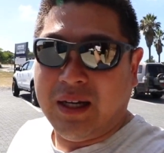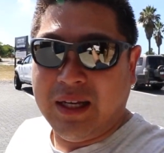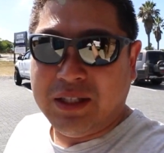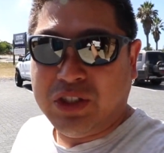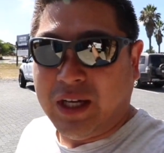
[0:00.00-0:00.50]

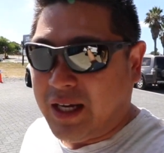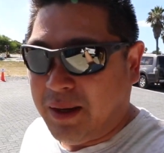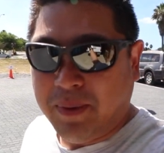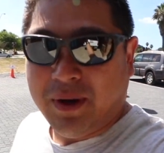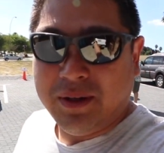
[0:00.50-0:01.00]
Let's check
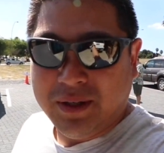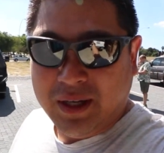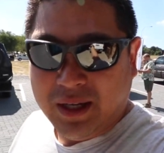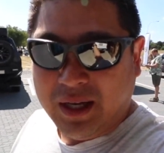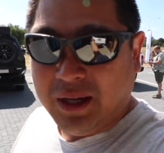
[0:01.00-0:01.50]
up on
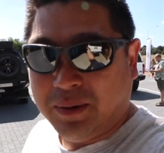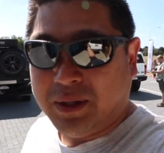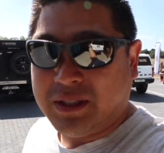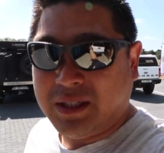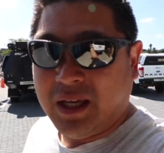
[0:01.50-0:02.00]

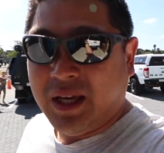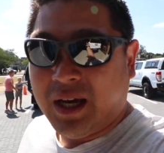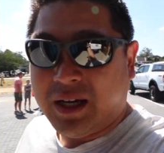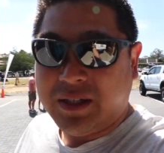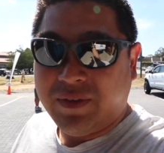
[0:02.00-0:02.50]

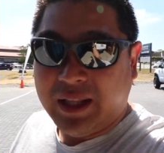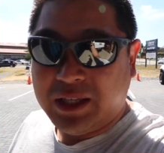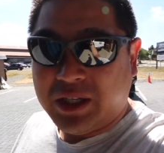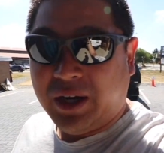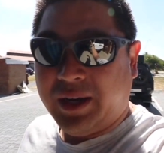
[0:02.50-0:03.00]
how's
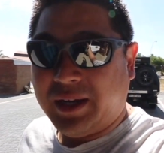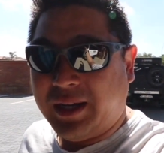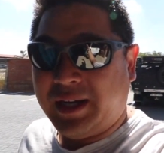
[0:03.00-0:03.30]
everything going.